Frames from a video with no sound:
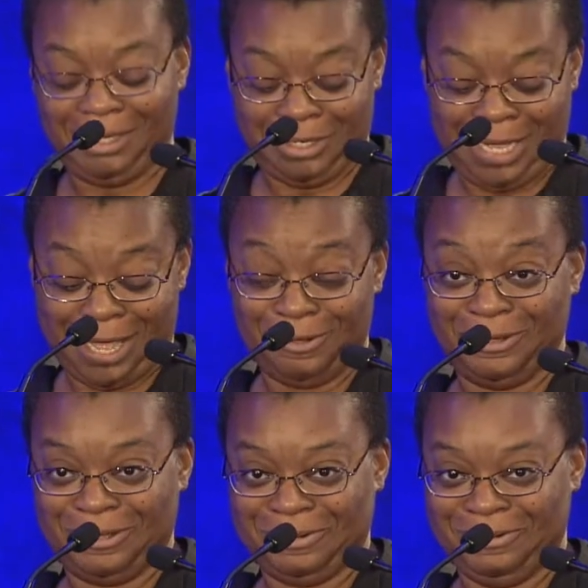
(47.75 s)
Look how
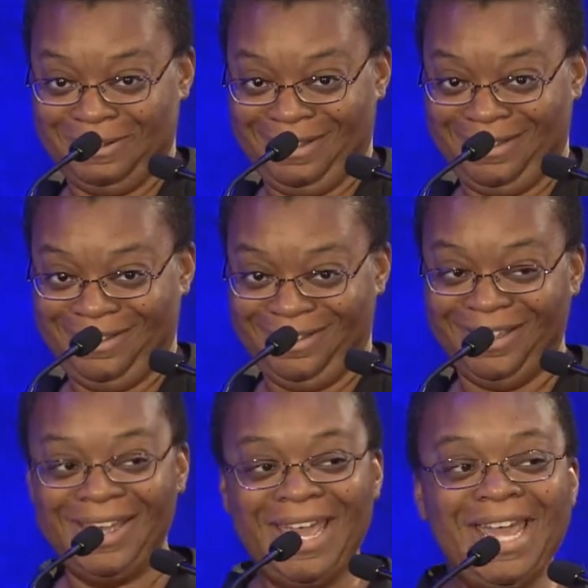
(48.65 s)
cool
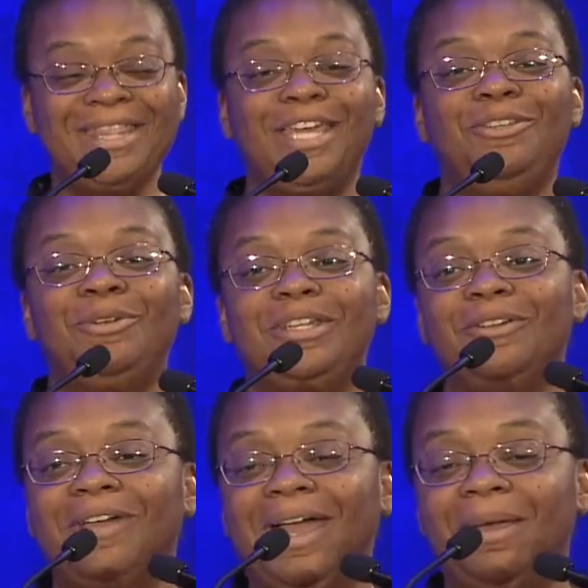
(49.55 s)
that you can
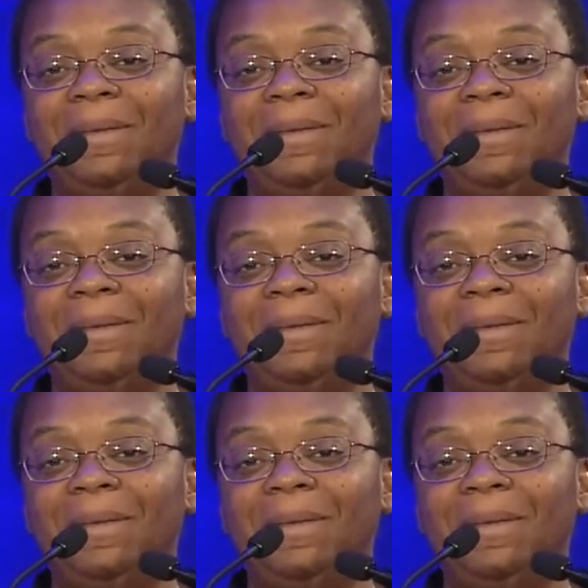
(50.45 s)
grab